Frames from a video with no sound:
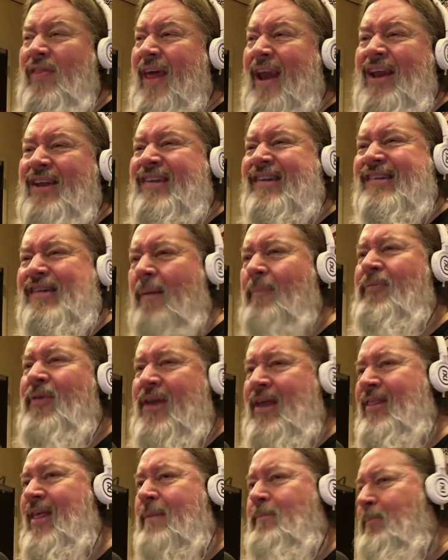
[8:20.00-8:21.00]
it's
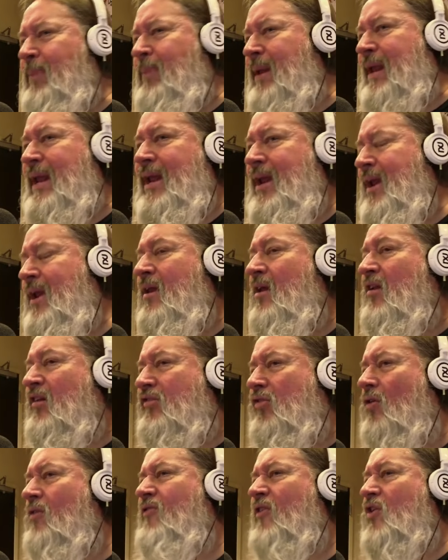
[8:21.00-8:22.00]
something that Beane
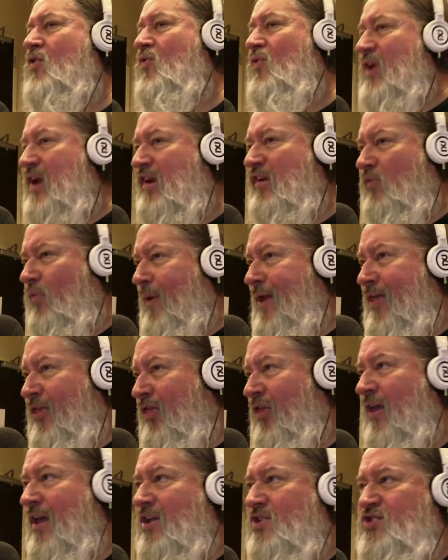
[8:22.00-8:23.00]
sort of agrees
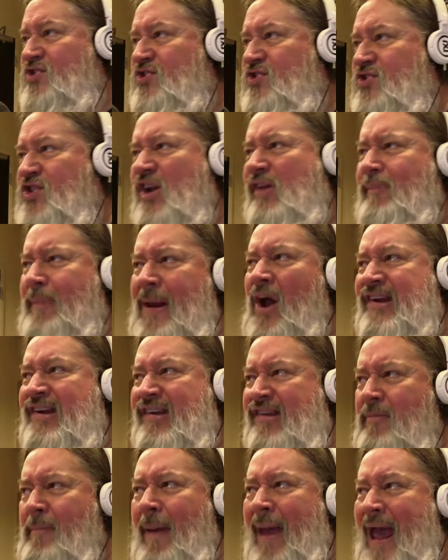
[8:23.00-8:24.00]
with just because
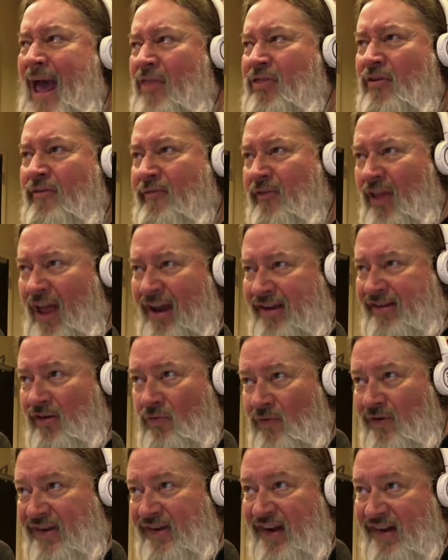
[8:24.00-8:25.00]
it's the path of lesser
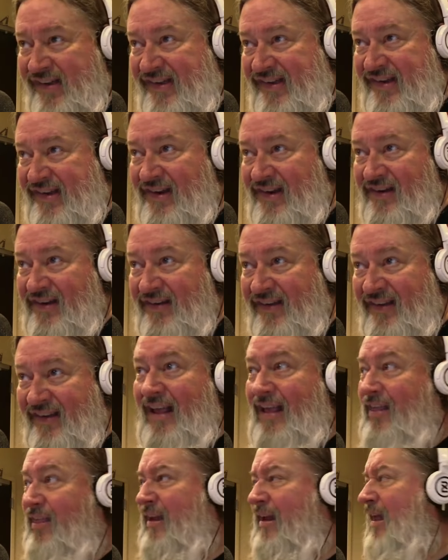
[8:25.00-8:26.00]
resistance.
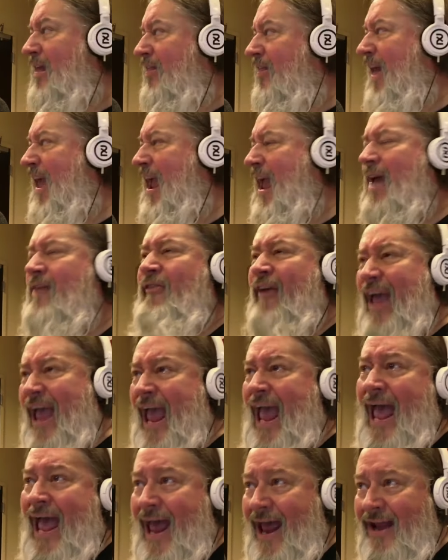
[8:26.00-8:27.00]
That they have
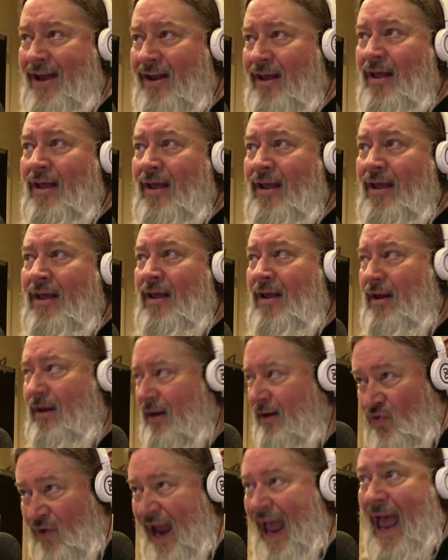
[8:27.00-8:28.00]
had
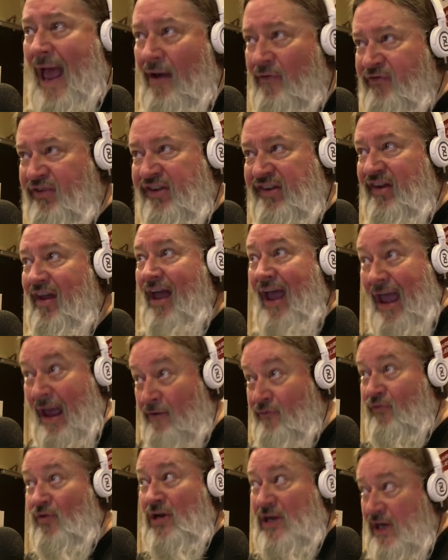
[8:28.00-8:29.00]
drafts
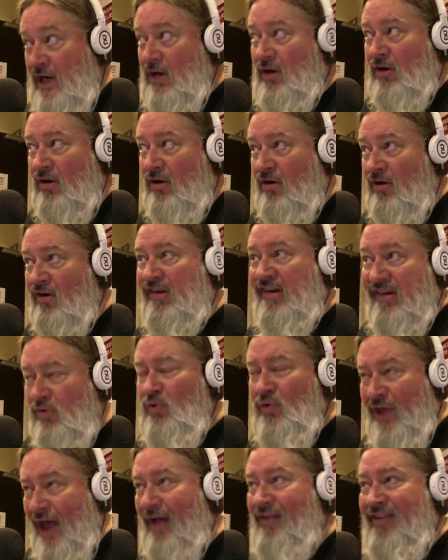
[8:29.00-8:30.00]
every year since
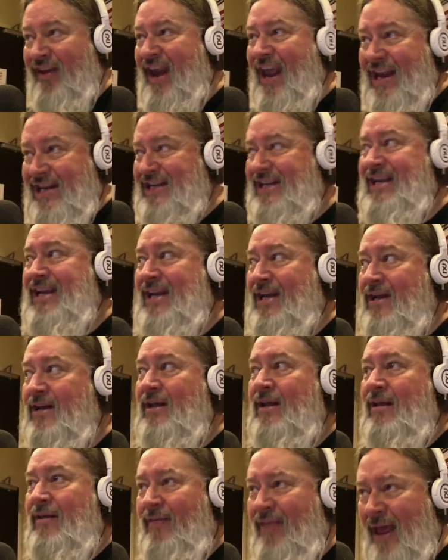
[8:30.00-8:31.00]
2018
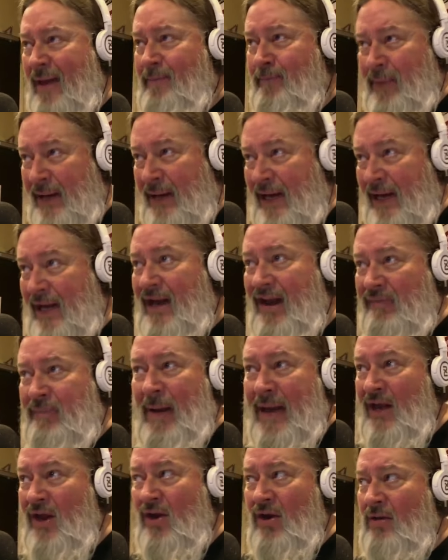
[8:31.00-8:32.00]
that Beane has
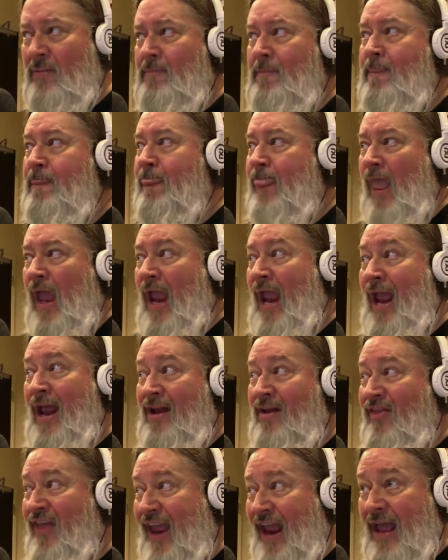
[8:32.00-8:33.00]
been here,
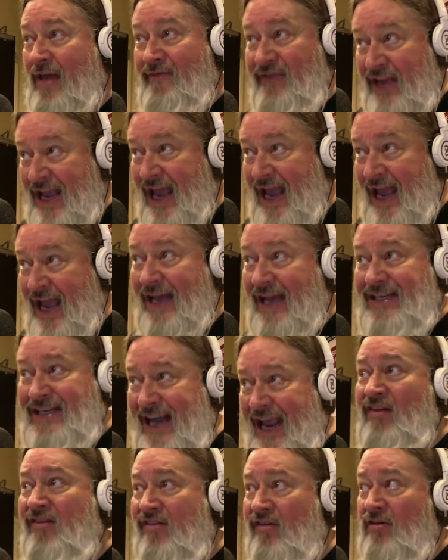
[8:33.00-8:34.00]
and they have yet to
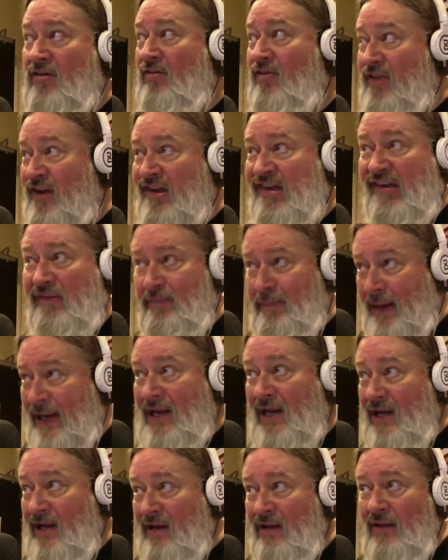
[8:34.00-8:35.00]
answer this
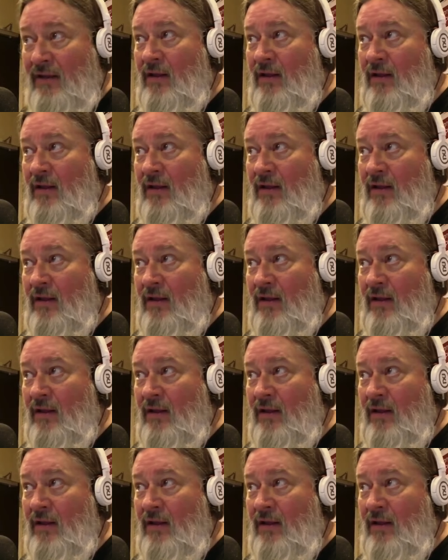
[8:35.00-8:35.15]
speed